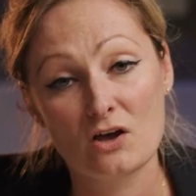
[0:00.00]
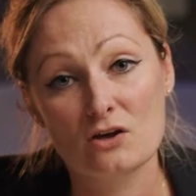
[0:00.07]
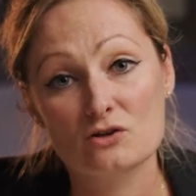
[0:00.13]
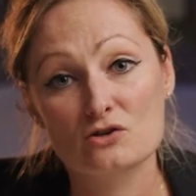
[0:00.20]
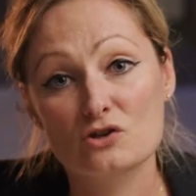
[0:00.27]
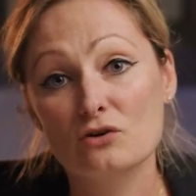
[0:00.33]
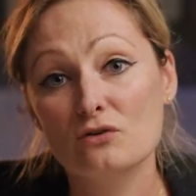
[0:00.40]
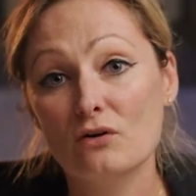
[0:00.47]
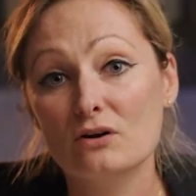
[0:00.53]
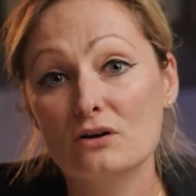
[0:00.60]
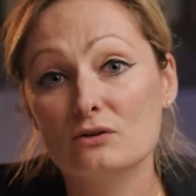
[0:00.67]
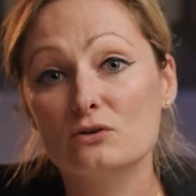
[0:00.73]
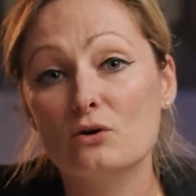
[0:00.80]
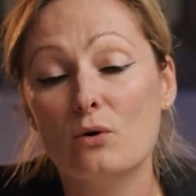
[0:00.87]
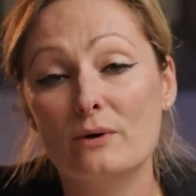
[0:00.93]
Sir
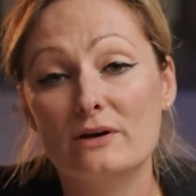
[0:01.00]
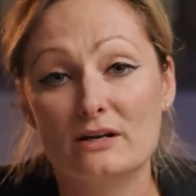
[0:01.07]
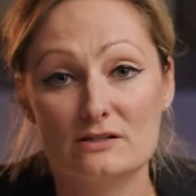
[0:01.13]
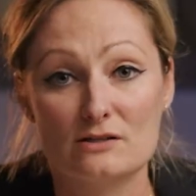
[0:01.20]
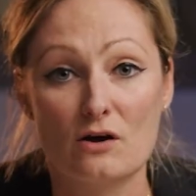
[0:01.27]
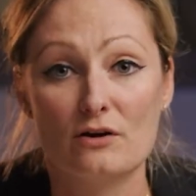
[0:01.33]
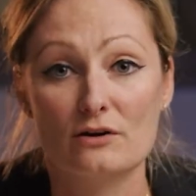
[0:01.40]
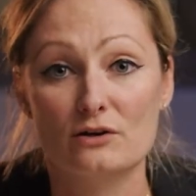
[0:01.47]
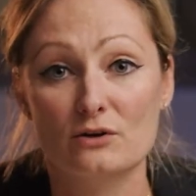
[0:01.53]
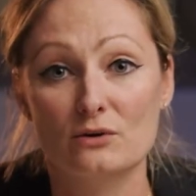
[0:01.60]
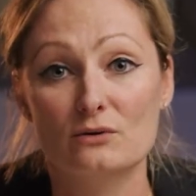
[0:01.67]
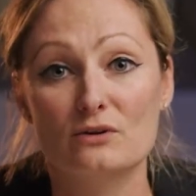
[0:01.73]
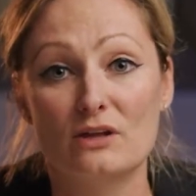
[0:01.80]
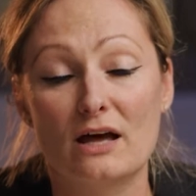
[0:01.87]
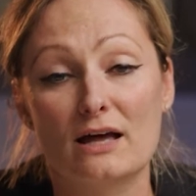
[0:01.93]
Ronald Cohen has
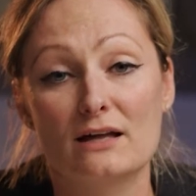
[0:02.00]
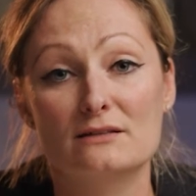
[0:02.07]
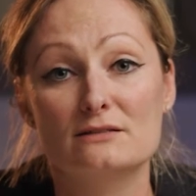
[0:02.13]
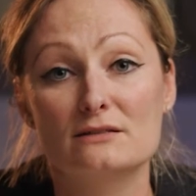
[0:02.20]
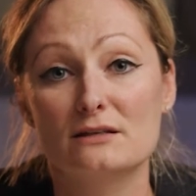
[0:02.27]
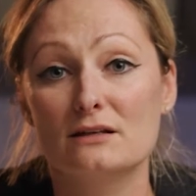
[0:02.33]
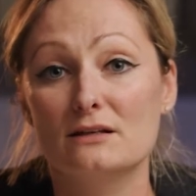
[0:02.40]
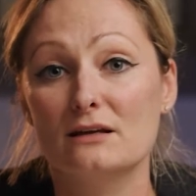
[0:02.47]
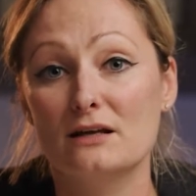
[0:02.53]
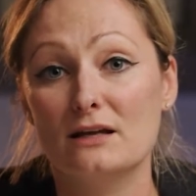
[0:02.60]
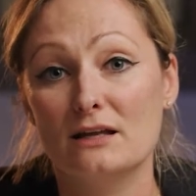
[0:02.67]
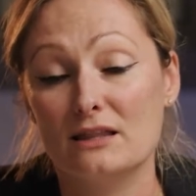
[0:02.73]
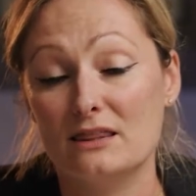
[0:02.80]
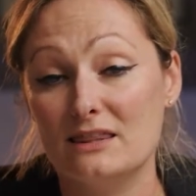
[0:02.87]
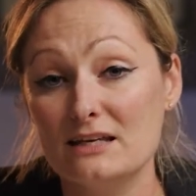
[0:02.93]
argued that
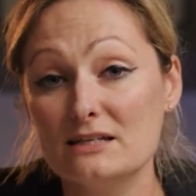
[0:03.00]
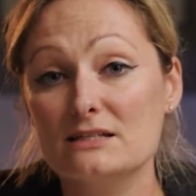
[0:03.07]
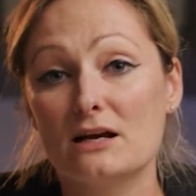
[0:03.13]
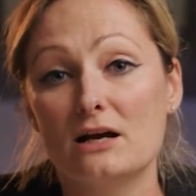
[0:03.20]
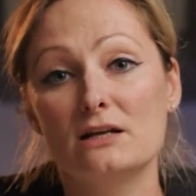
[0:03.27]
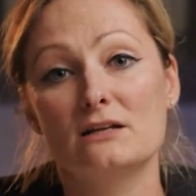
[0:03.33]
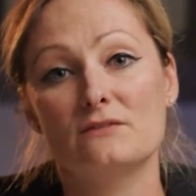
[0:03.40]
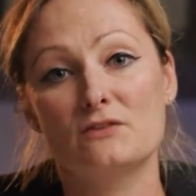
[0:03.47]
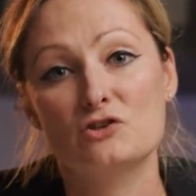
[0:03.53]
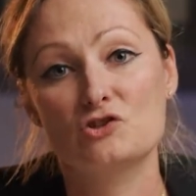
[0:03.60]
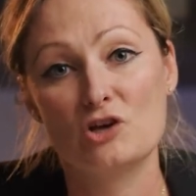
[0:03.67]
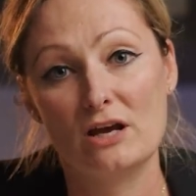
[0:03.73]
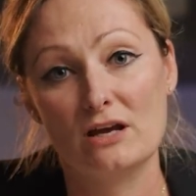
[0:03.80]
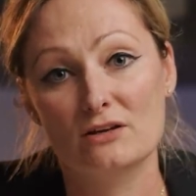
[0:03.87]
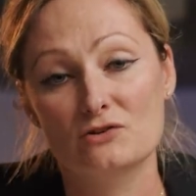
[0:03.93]
this kind of a
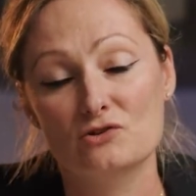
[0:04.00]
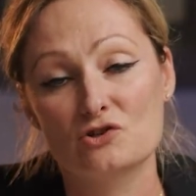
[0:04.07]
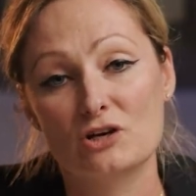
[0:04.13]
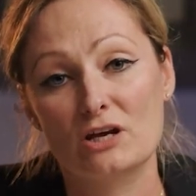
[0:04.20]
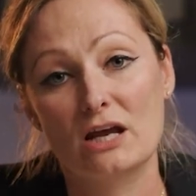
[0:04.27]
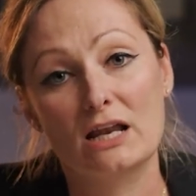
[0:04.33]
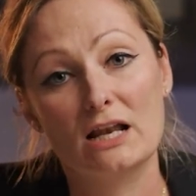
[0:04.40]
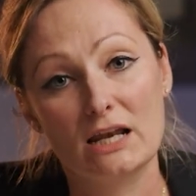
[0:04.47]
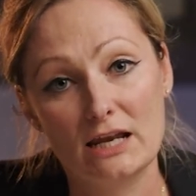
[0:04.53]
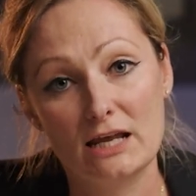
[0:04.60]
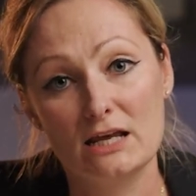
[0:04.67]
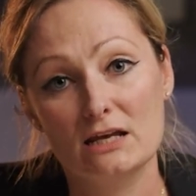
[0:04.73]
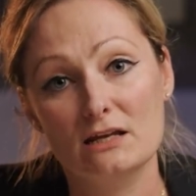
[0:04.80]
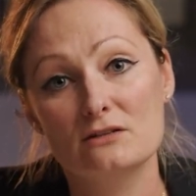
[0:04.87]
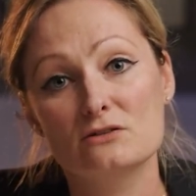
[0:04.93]
change can
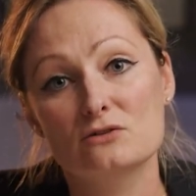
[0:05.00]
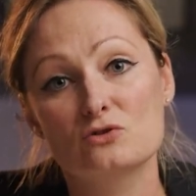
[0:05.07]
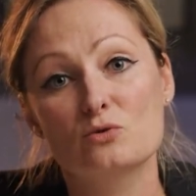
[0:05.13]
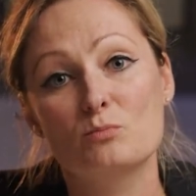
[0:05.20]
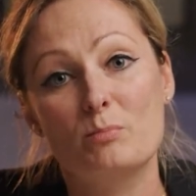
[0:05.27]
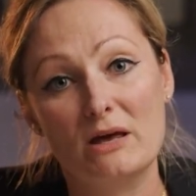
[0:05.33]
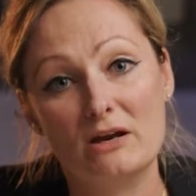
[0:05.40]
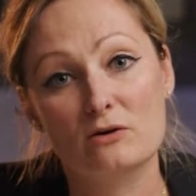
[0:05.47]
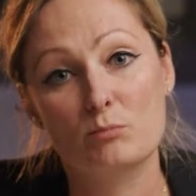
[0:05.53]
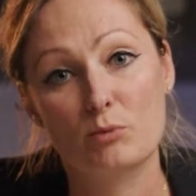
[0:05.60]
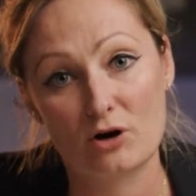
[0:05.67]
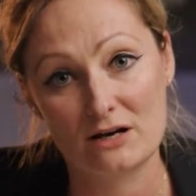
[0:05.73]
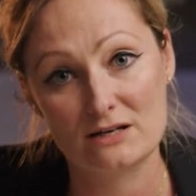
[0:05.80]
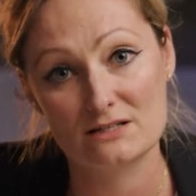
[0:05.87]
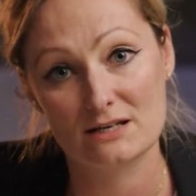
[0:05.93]
lead to better
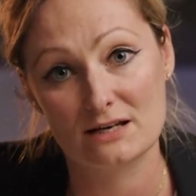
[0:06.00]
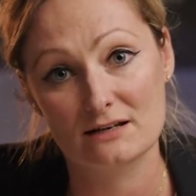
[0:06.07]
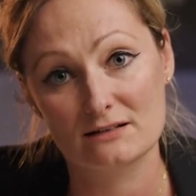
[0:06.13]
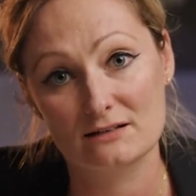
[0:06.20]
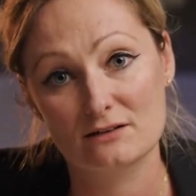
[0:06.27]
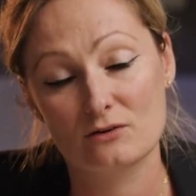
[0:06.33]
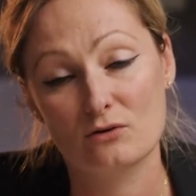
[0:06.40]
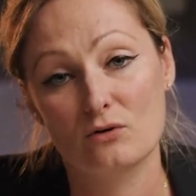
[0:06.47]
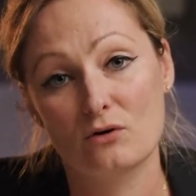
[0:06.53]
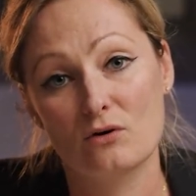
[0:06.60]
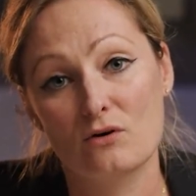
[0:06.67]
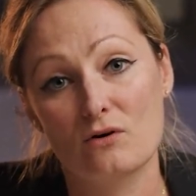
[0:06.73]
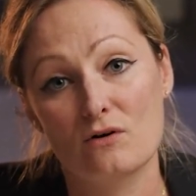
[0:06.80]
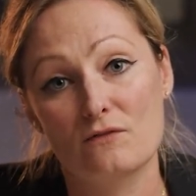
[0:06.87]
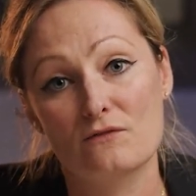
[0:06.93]
pricing
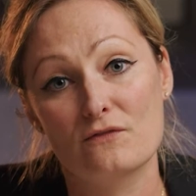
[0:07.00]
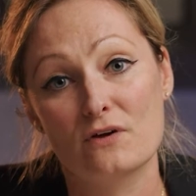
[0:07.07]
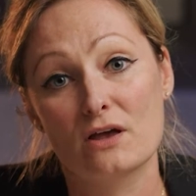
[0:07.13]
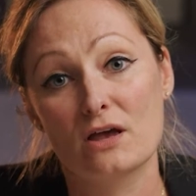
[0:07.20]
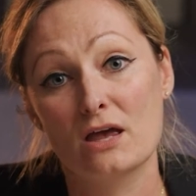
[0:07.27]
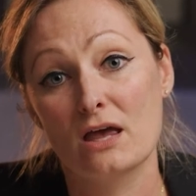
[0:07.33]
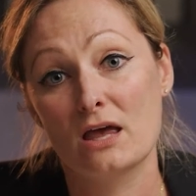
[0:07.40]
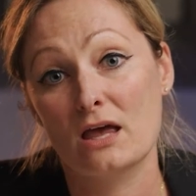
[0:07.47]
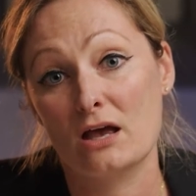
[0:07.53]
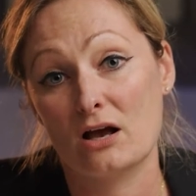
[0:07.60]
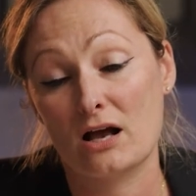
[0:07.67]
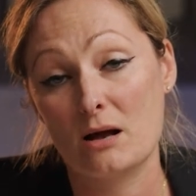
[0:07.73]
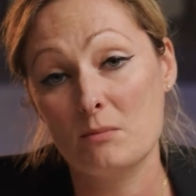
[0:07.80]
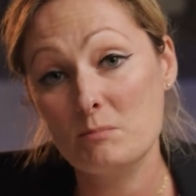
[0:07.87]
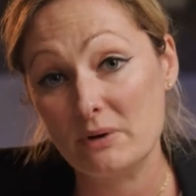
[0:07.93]
of
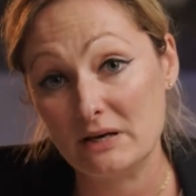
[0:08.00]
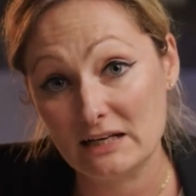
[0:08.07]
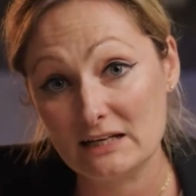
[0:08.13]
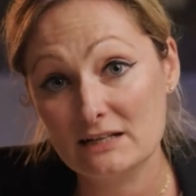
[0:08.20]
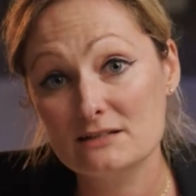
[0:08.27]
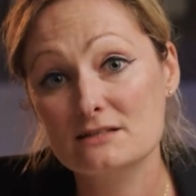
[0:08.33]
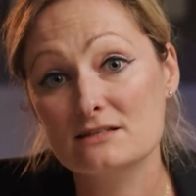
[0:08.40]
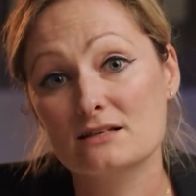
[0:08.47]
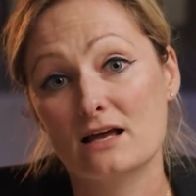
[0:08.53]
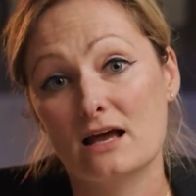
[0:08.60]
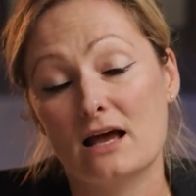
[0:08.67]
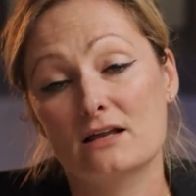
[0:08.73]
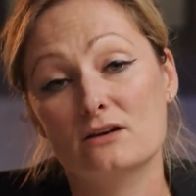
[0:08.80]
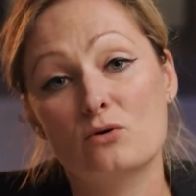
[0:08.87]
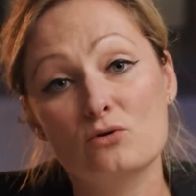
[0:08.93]
companies
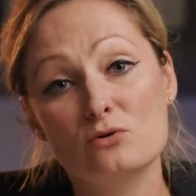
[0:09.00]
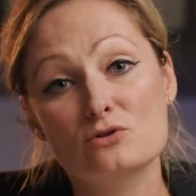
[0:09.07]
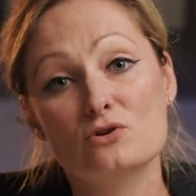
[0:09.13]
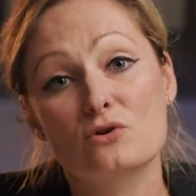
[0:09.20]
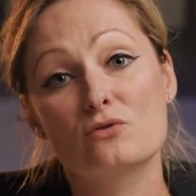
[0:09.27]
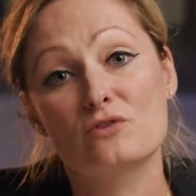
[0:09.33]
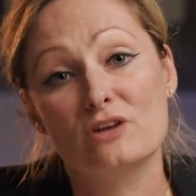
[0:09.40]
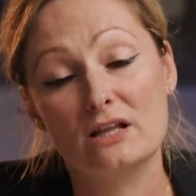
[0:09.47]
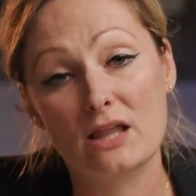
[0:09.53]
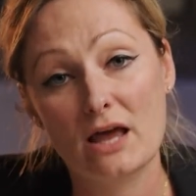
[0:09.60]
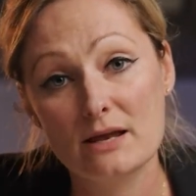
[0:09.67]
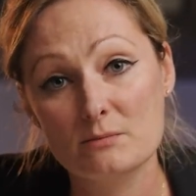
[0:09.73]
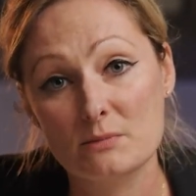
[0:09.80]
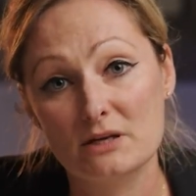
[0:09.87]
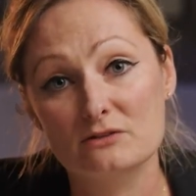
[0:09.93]
and also
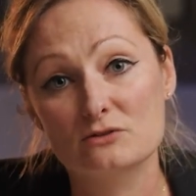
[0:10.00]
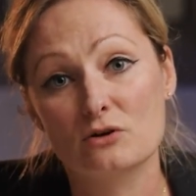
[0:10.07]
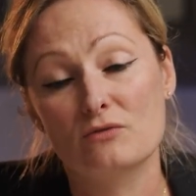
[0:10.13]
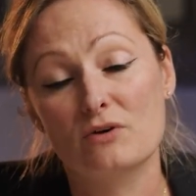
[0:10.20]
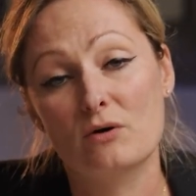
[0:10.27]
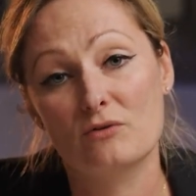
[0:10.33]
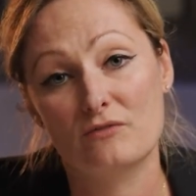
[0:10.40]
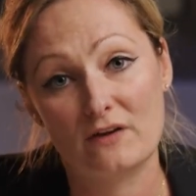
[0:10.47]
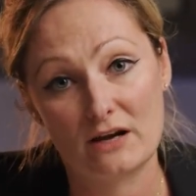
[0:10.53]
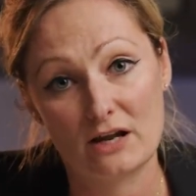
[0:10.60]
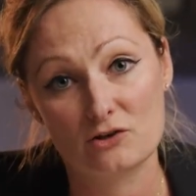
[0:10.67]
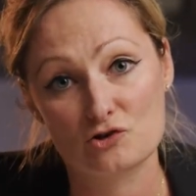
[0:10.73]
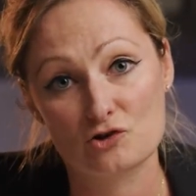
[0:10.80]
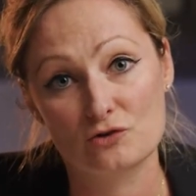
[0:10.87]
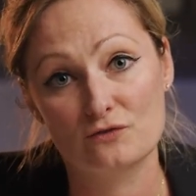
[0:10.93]
realignment of our
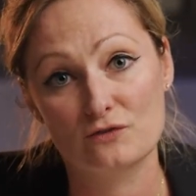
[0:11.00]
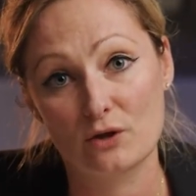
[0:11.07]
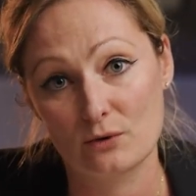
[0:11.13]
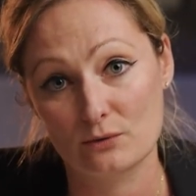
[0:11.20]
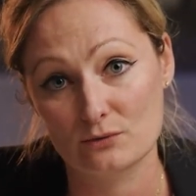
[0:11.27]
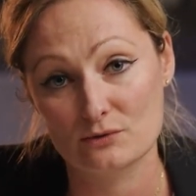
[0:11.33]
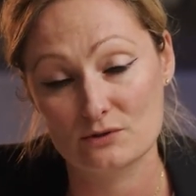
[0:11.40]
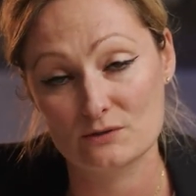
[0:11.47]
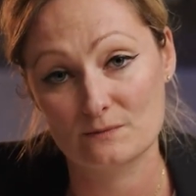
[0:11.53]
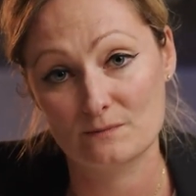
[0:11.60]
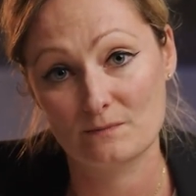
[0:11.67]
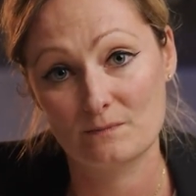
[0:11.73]
financial flows.